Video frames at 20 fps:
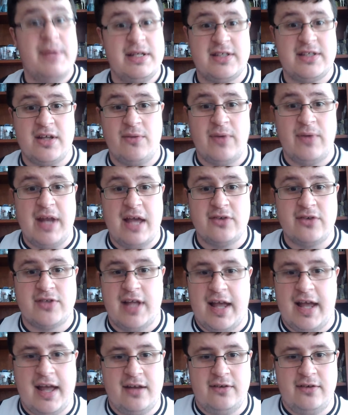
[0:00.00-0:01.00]
there could have
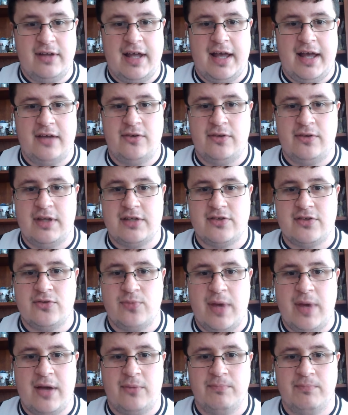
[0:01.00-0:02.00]
been someone else that
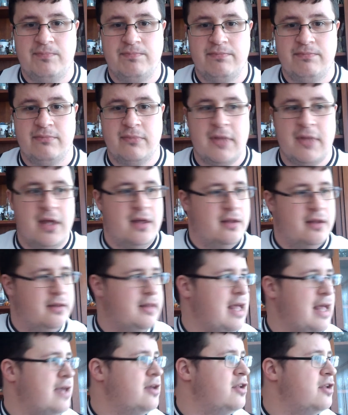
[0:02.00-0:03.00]
handled this as well.
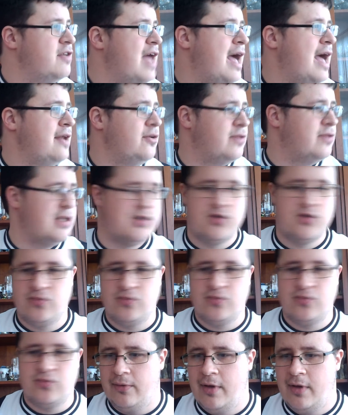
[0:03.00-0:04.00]
They could
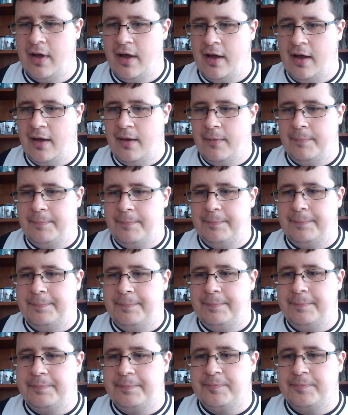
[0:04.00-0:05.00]
have handled this as well.
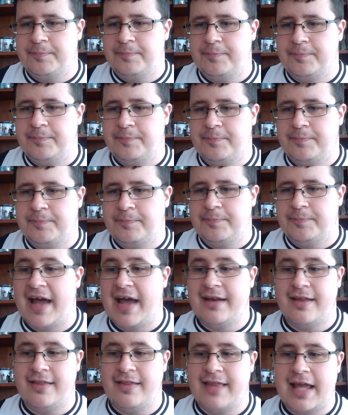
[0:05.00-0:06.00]

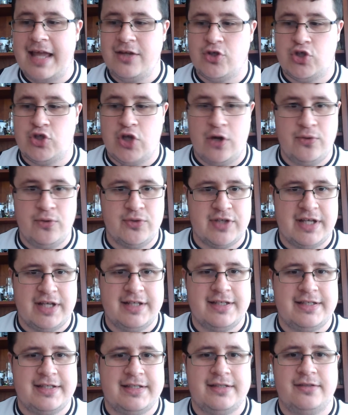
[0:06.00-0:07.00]
But the fact that
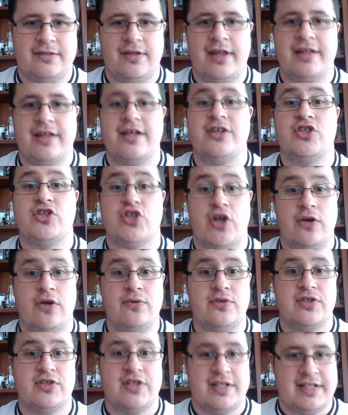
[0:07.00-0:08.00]
they chose
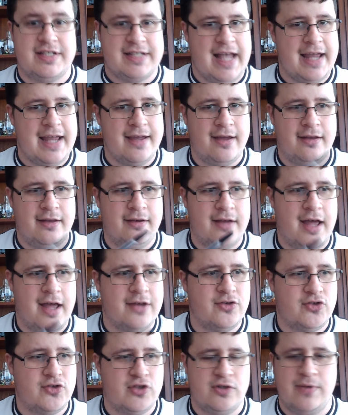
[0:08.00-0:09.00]
to
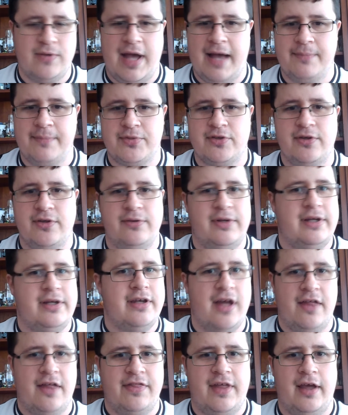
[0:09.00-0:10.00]
say and do
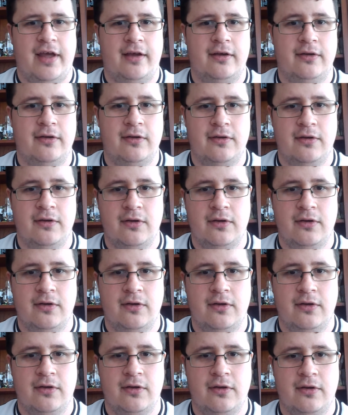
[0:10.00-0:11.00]
absolutely
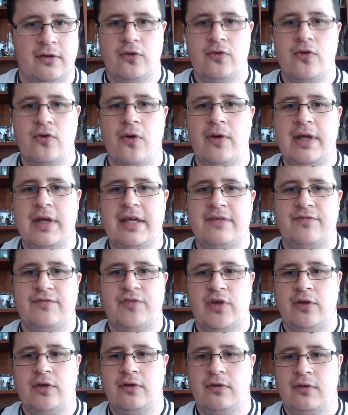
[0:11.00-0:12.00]
nothing,
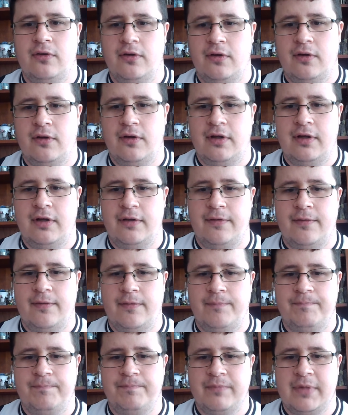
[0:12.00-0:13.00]
not
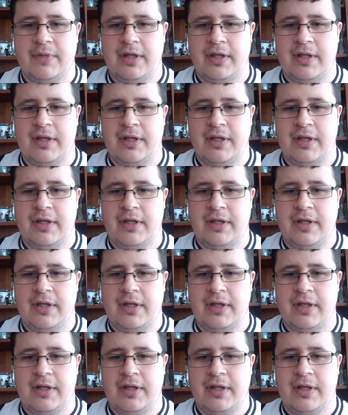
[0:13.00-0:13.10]
even